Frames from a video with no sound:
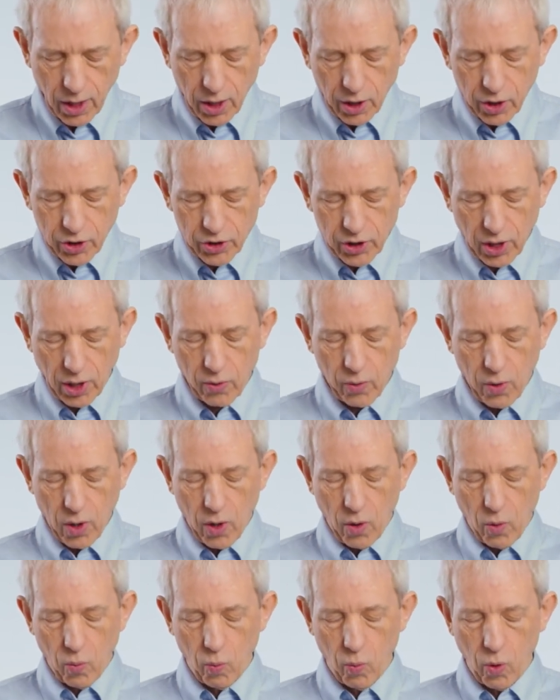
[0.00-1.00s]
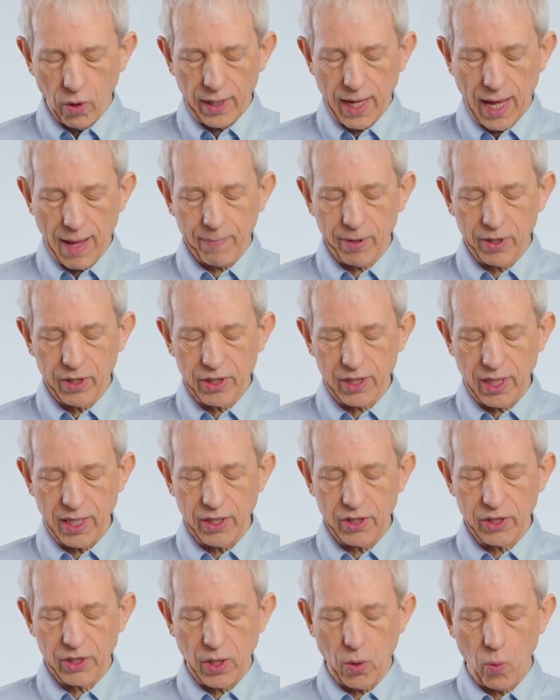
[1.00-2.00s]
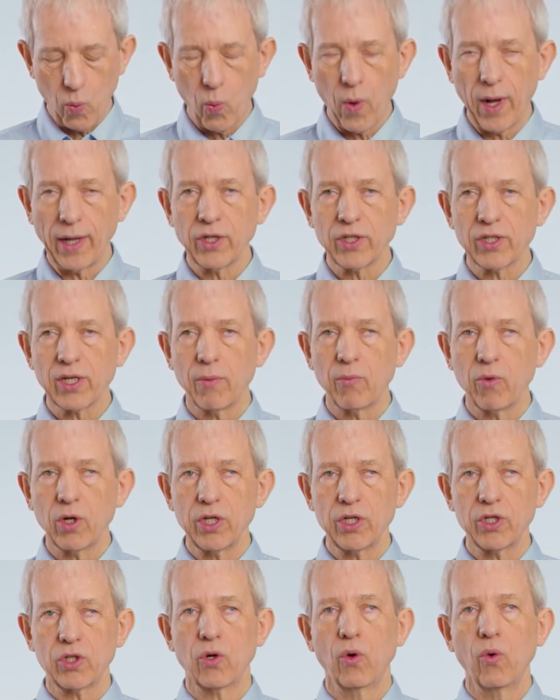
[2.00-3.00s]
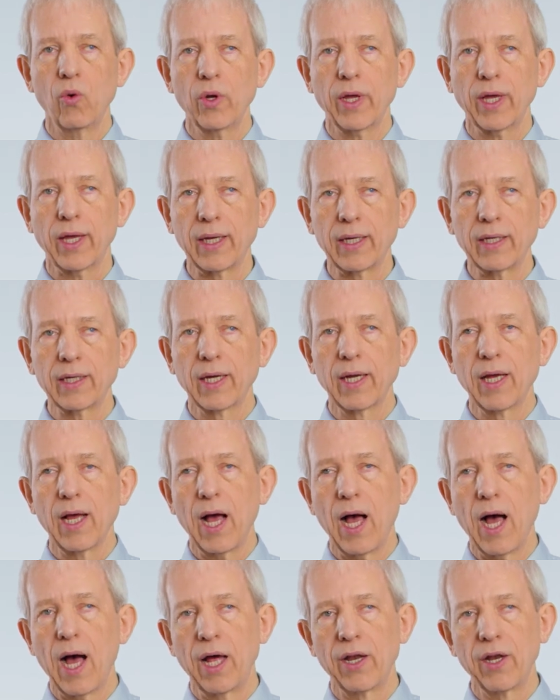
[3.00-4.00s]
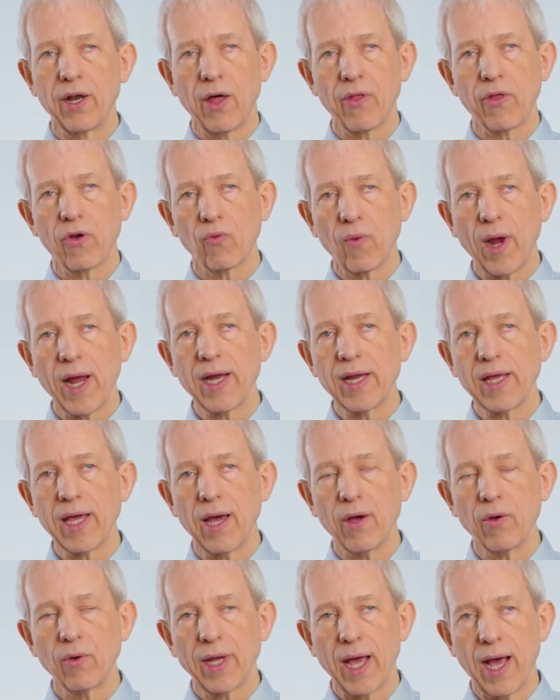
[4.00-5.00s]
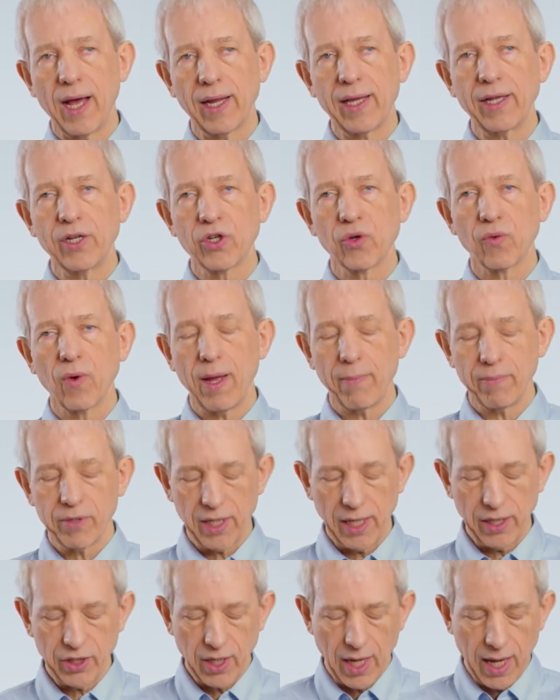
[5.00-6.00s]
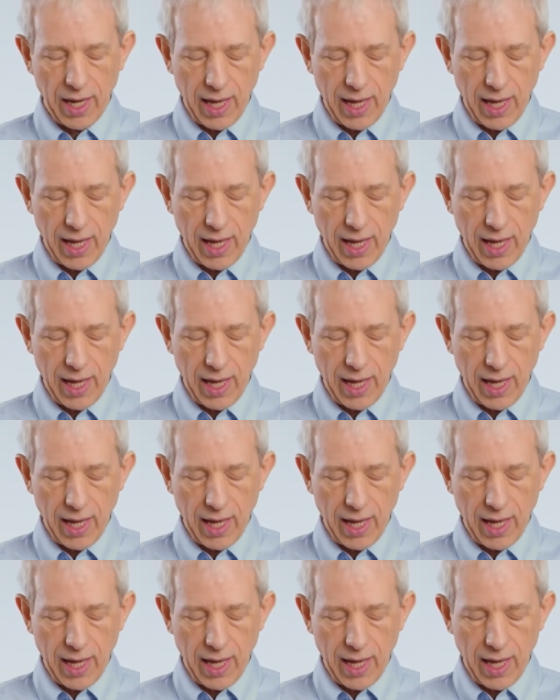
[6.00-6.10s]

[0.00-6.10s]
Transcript: So what happens is when someone is talking, another radio can interrupt it.